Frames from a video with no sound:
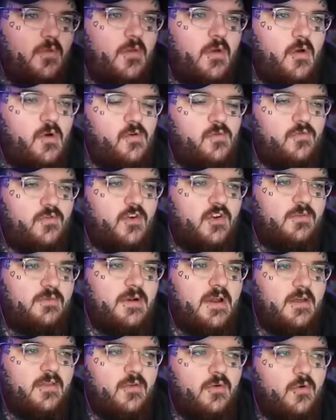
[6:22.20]
Oh, Frost
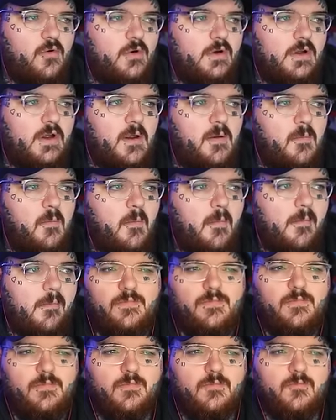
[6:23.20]
breath. Oh, okay.
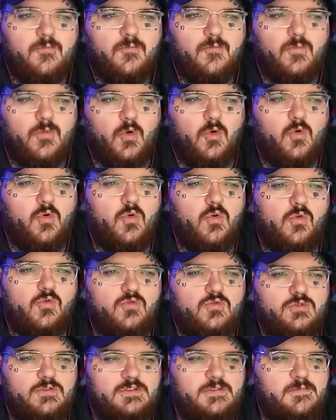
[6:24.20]

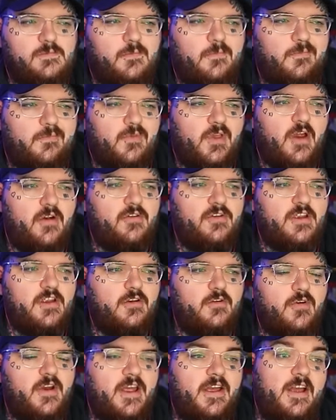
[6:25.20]
Ooh, guaranteed
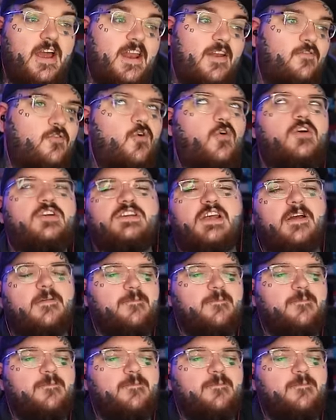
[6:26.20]
crit. And of course,